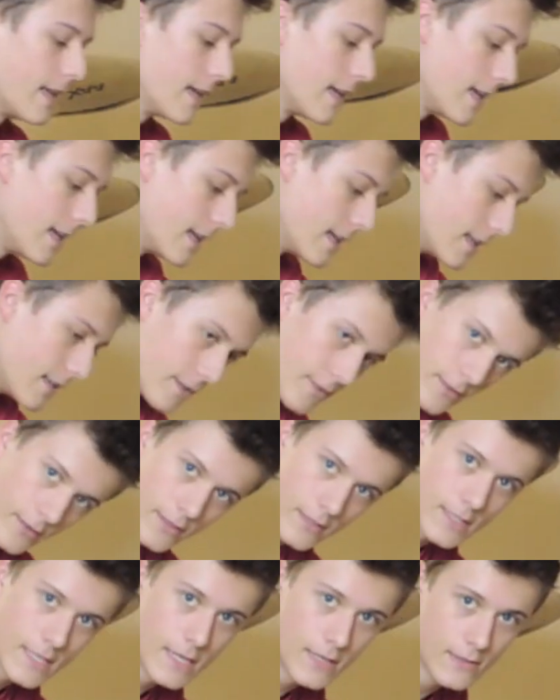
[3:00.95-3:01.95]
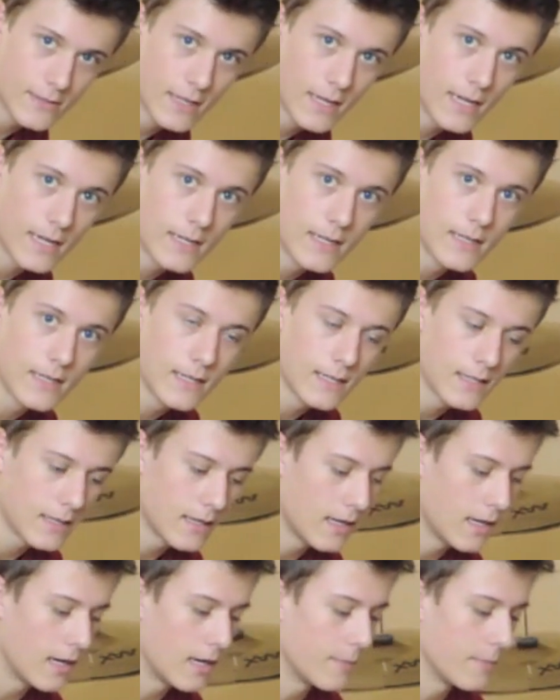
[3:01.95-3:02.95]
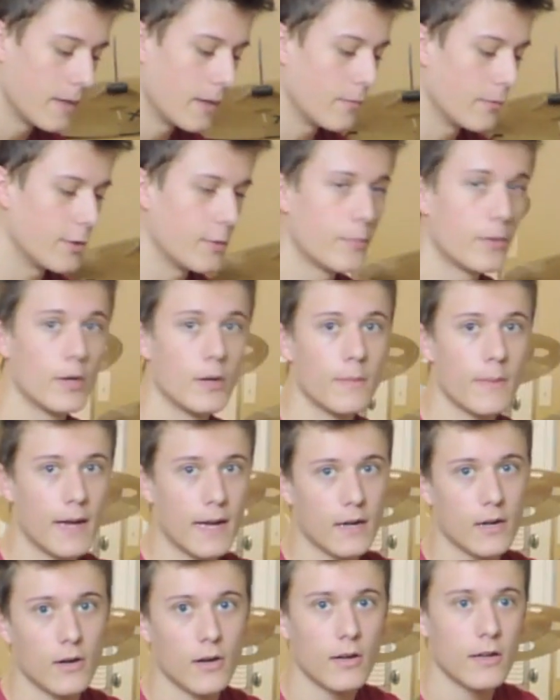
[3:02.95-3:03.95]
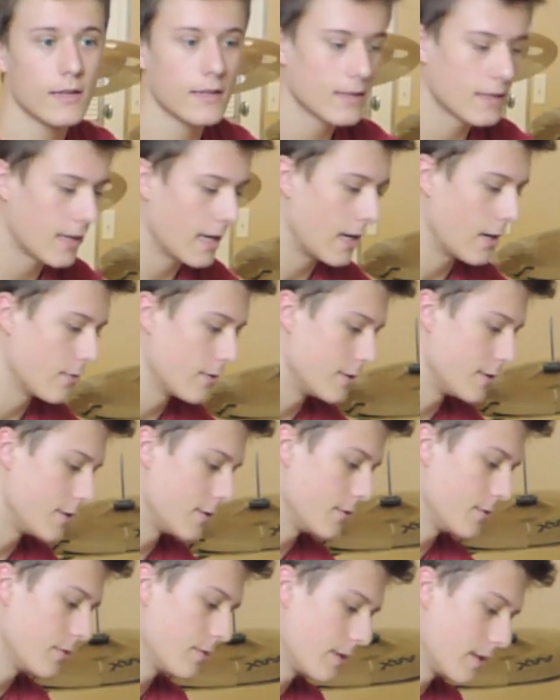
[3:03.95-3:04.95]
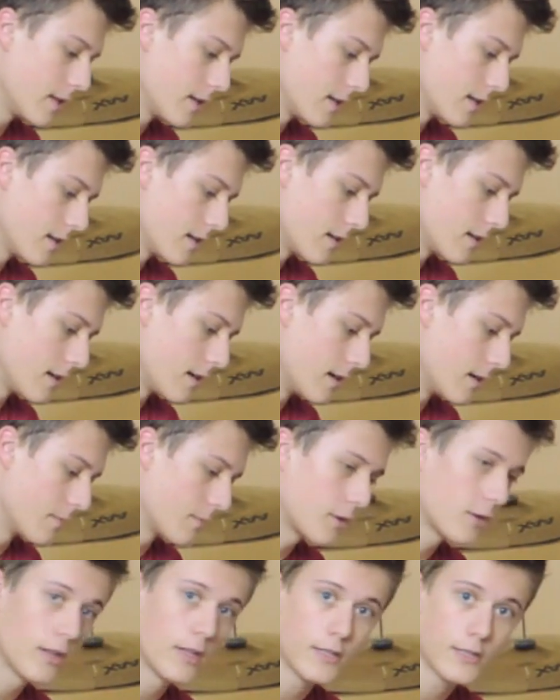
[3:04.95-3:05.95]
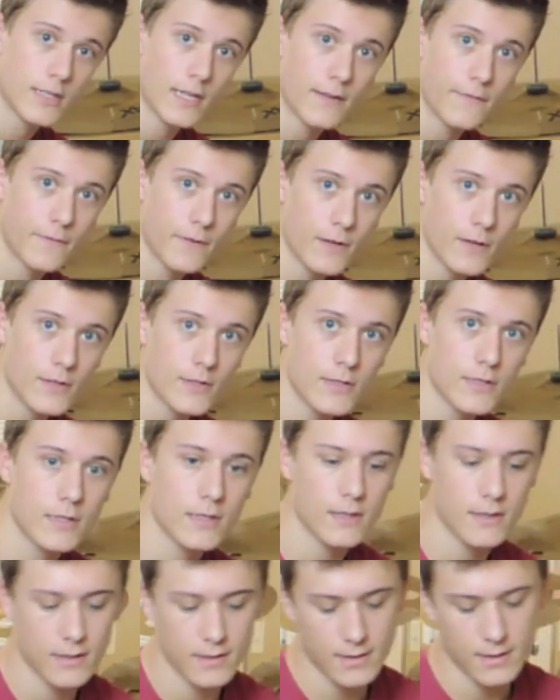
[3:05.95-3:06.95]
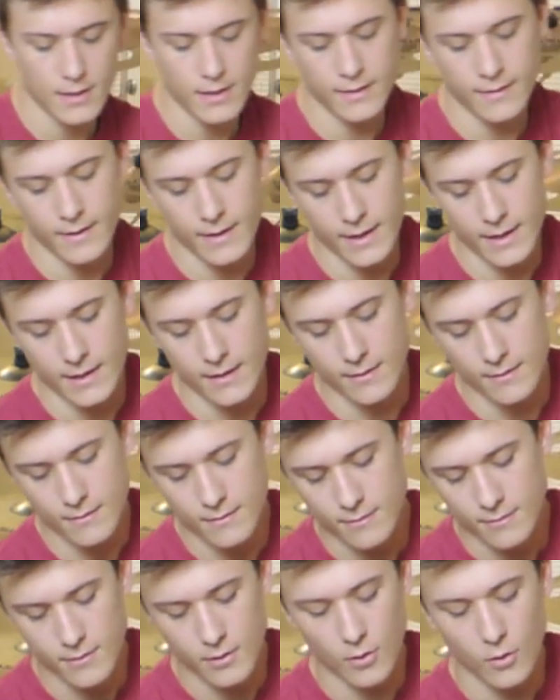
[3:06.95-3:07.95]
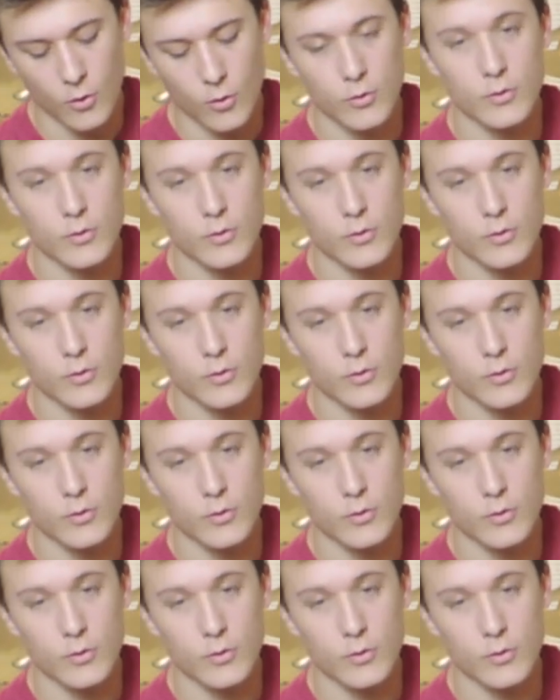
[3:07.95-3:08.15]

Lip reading: then do the snare side. And when you put them back on, I would do the clutch side first, and then the